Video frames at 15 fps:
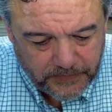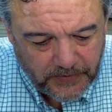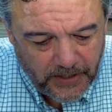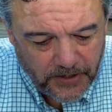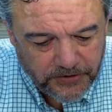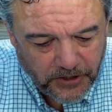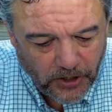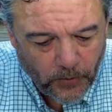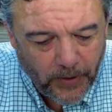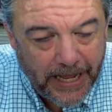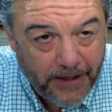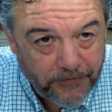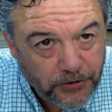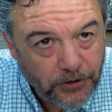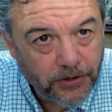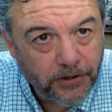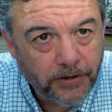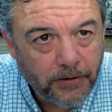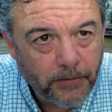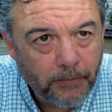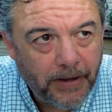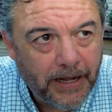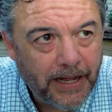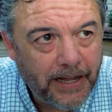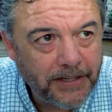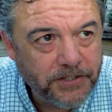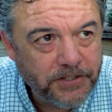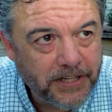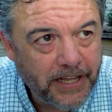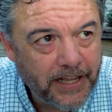So after my
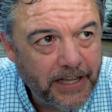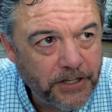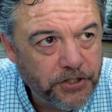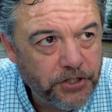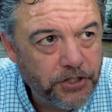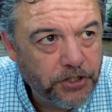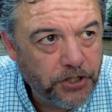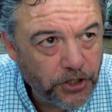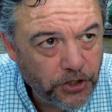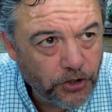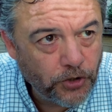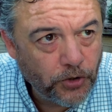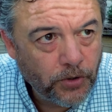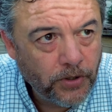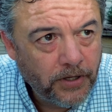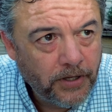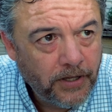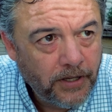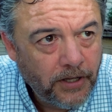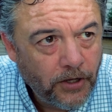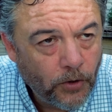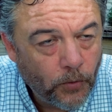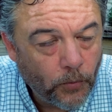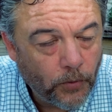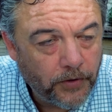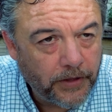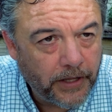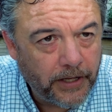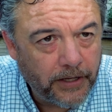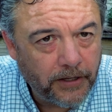stage 2, when
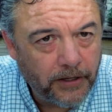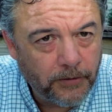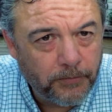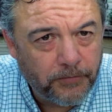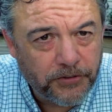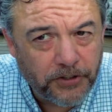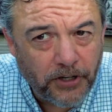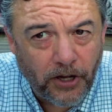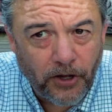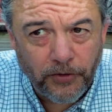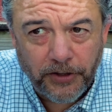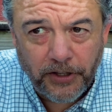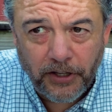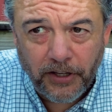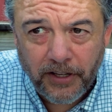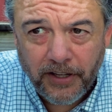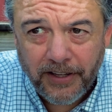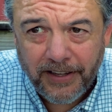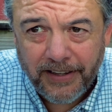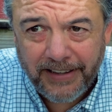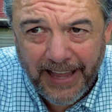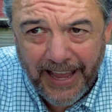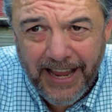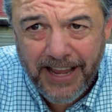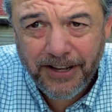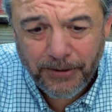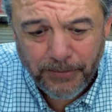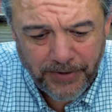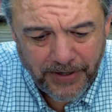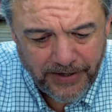they installed the
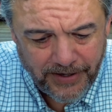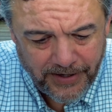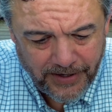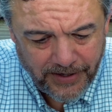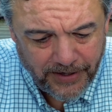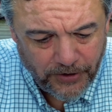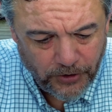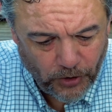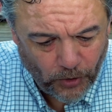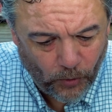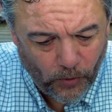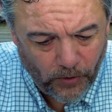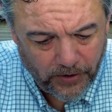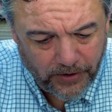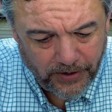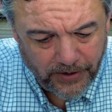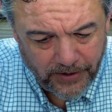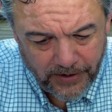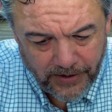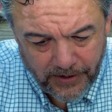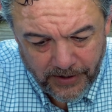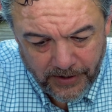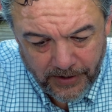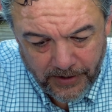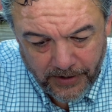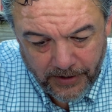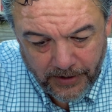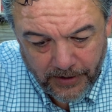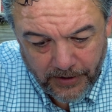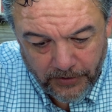cam torque,
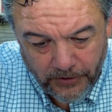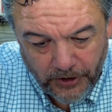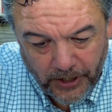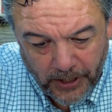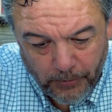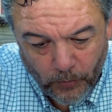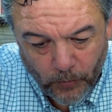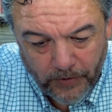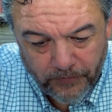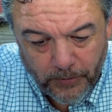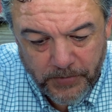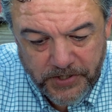the number went from